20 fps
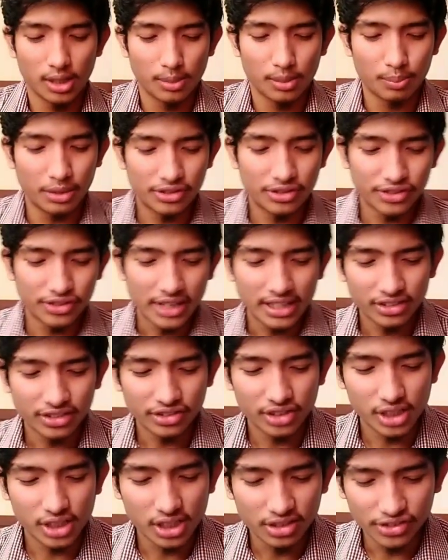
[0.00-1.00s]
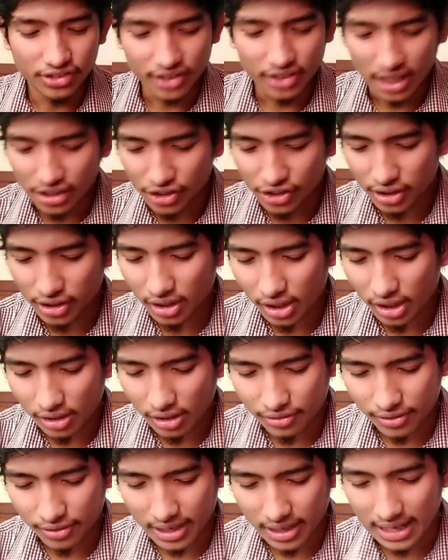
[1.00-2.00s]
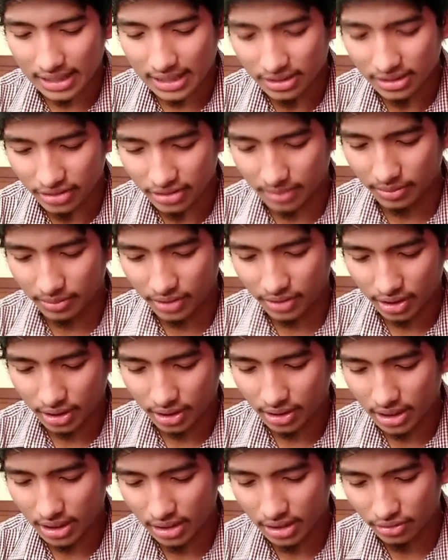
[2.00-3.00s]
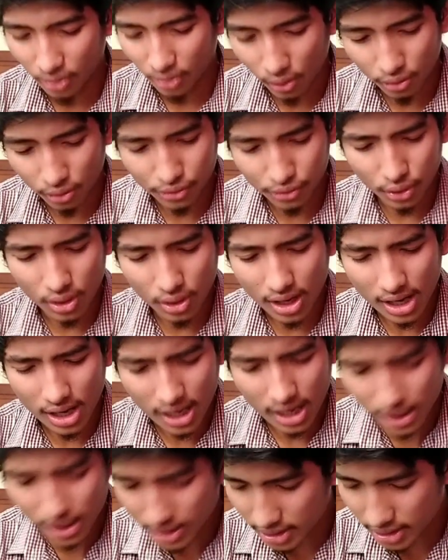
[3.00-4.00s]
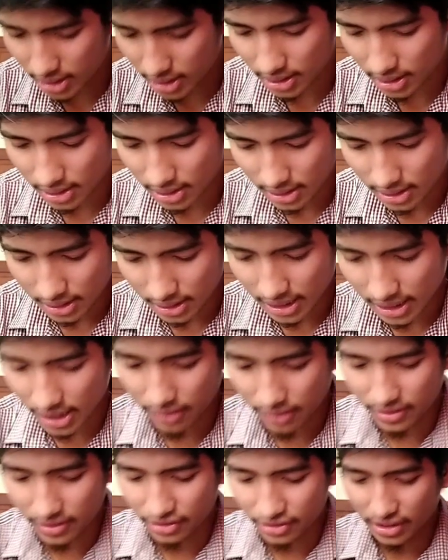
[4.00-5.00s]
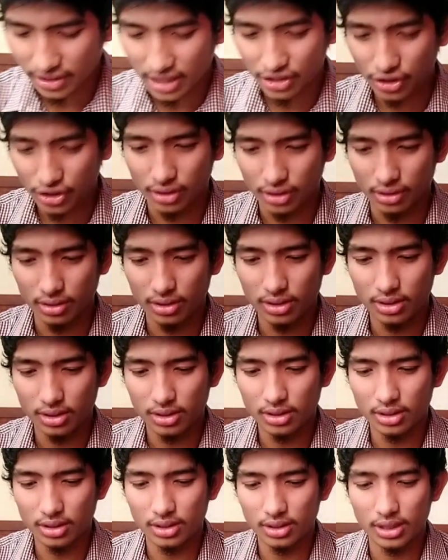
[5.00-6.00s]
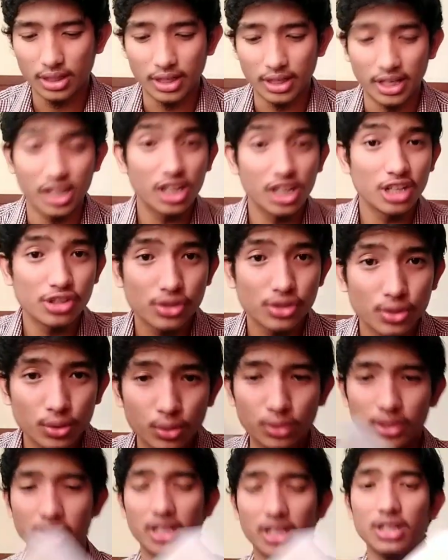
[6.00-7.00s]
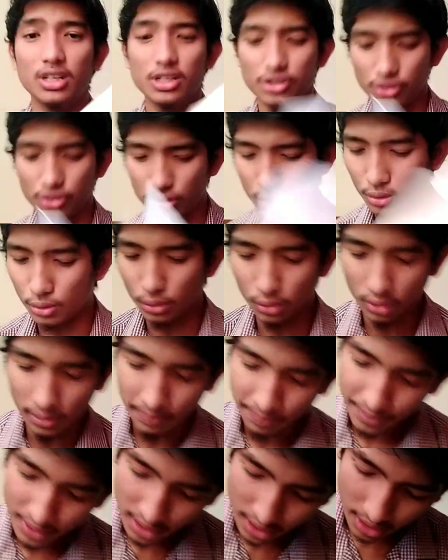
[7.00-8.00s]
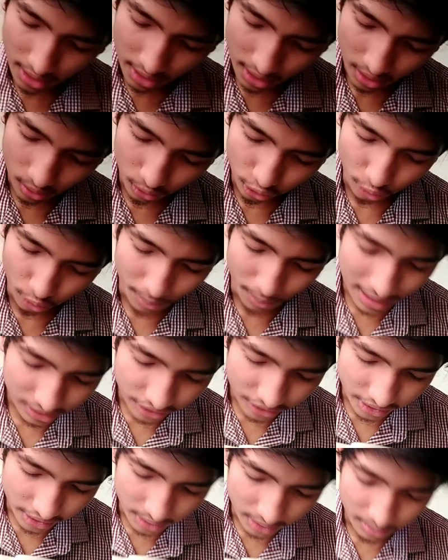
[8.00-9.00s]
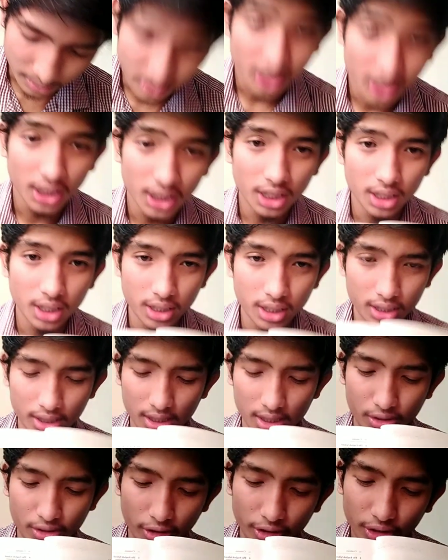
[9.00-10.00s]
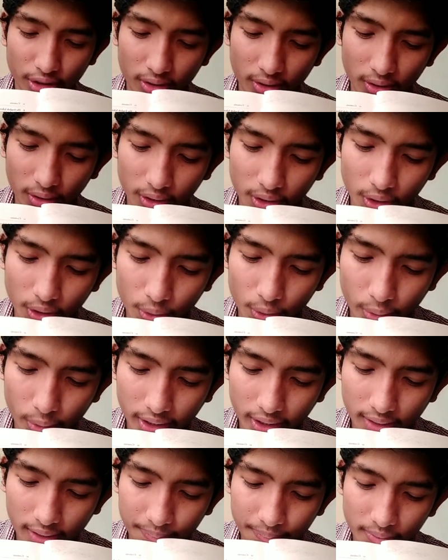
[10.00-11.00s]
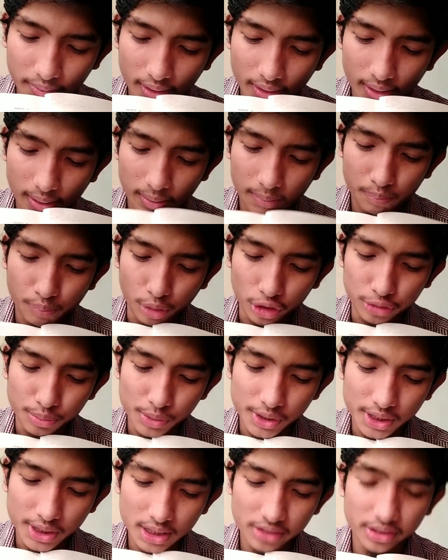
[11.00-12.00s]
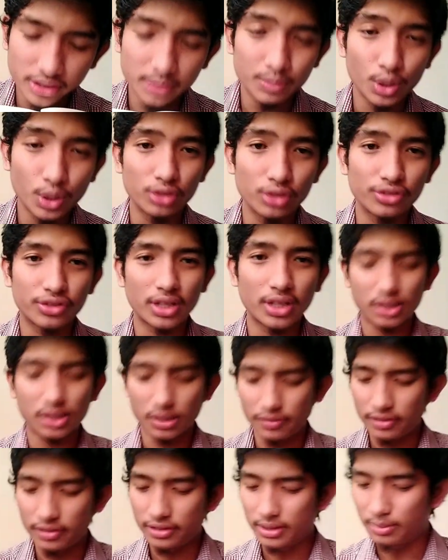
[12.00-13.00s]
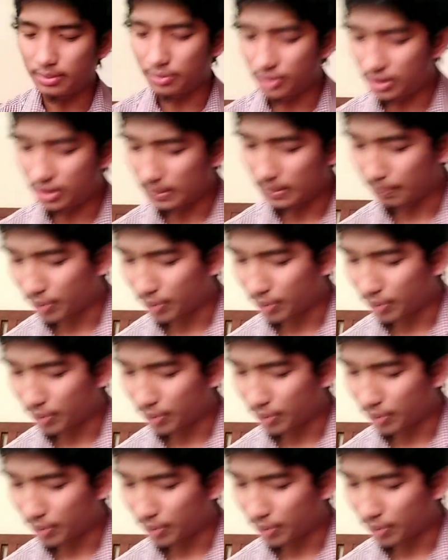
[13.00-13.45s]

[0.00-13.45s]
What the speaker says: Besides the discussion of realisms, there's also other kind of discussion. The English school, and also Marxism, critical theory, postmodernism, constructivism,